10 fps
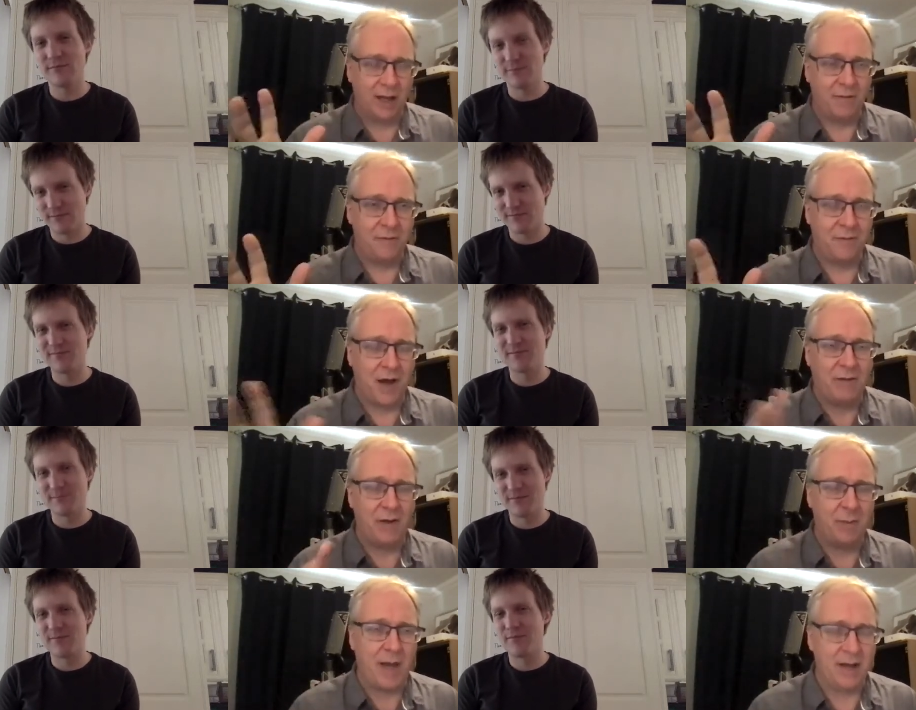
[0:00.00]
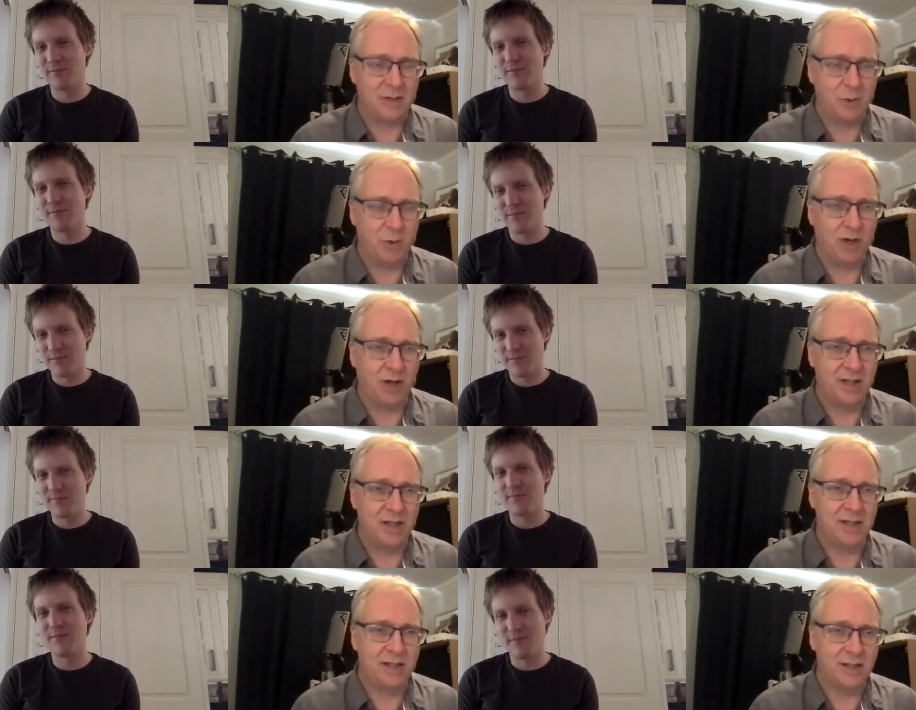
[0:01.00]
Speaker 1: uh, five other bands, and we organised
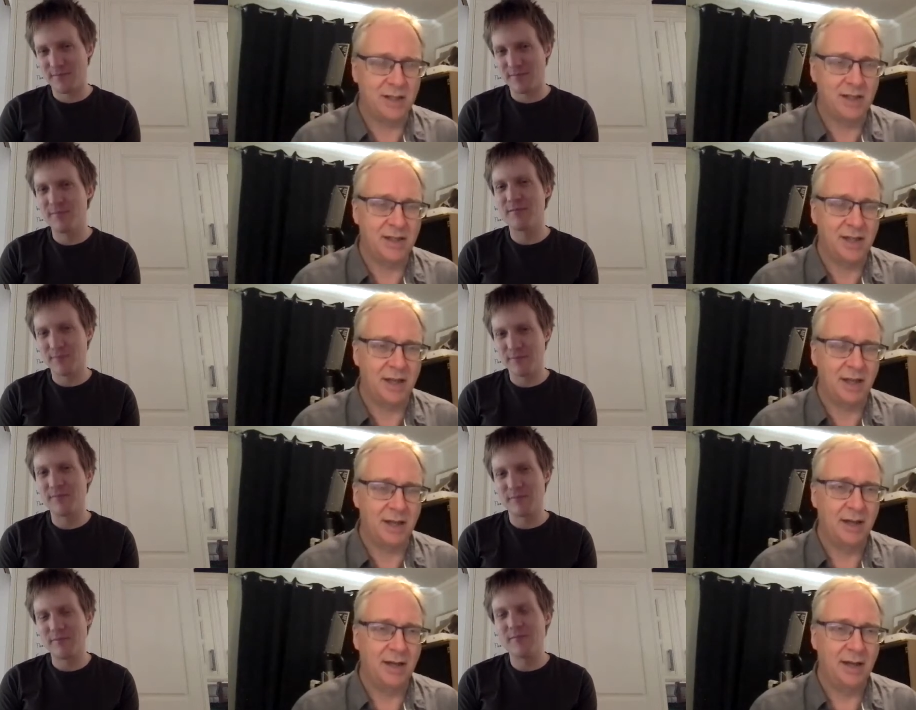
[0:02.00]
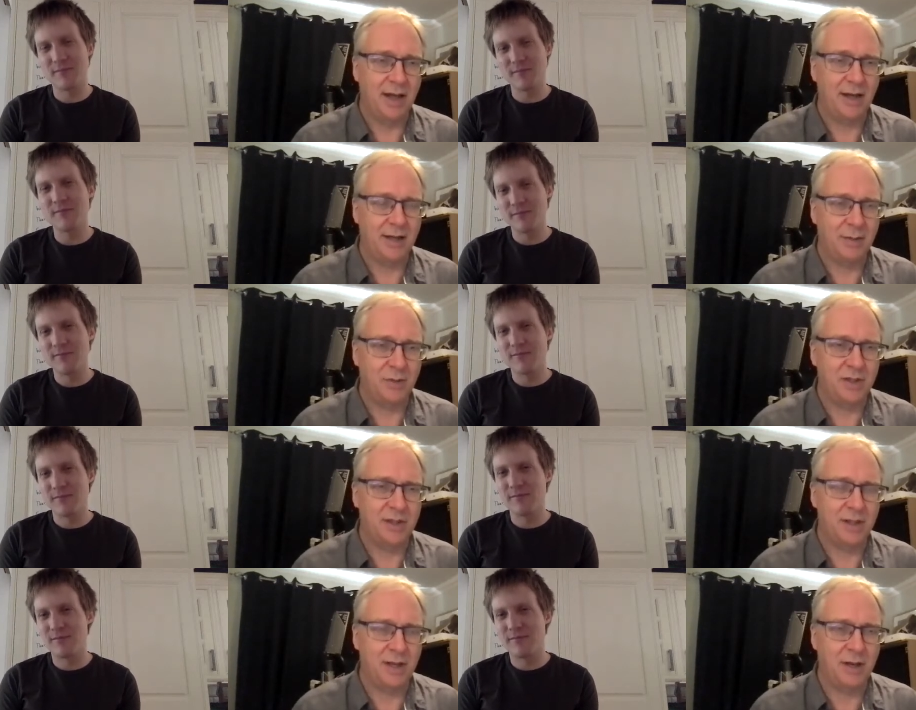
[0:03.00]
this this thing, and it
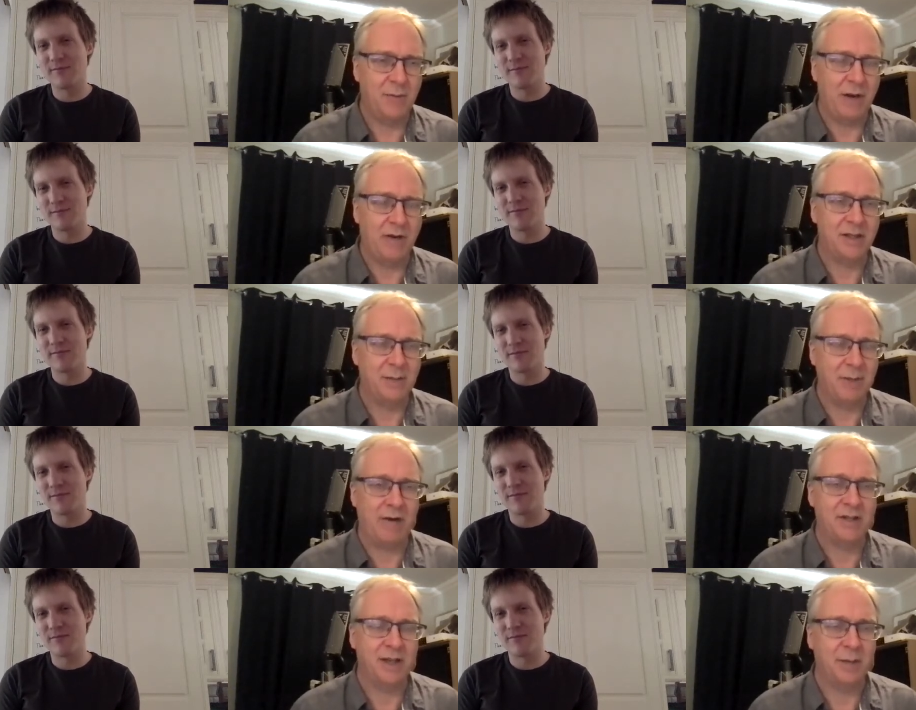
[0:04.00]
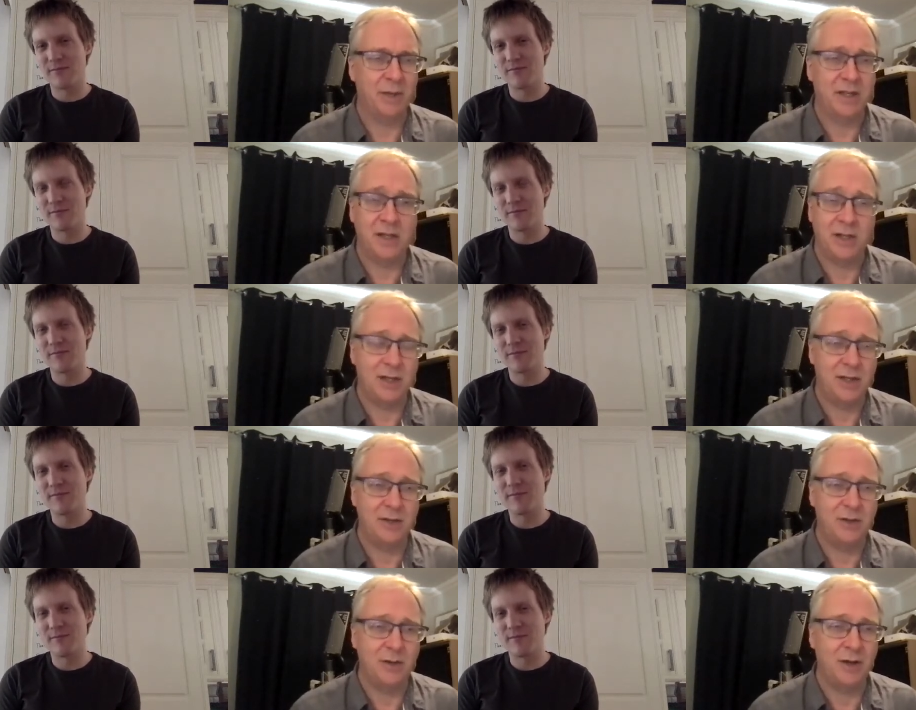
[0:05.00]
was you know embarrass, embarrassing. But did did
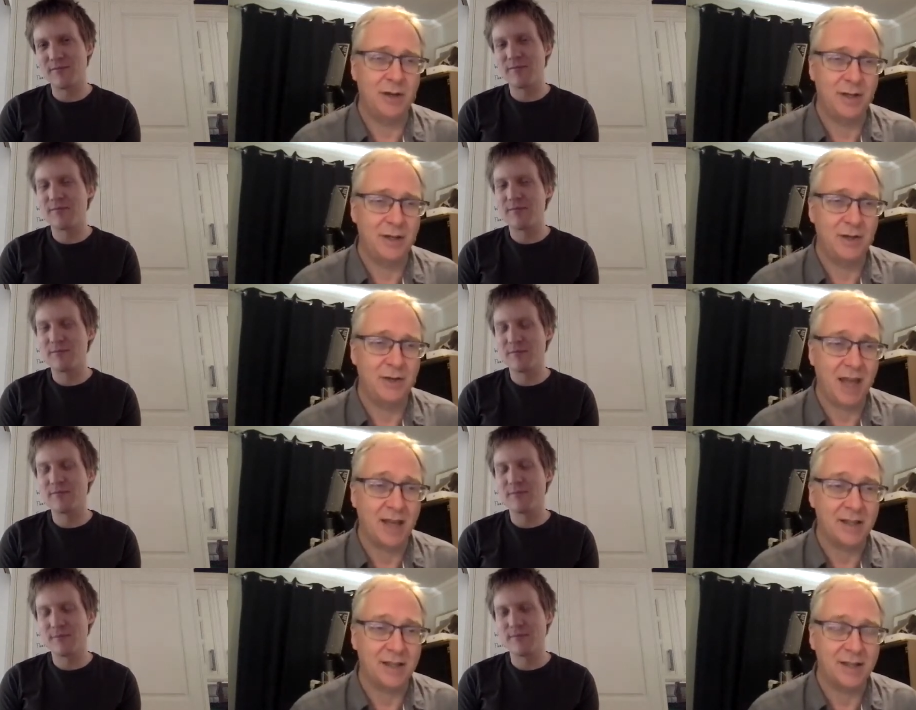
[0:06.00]
you do a, did you do gigs at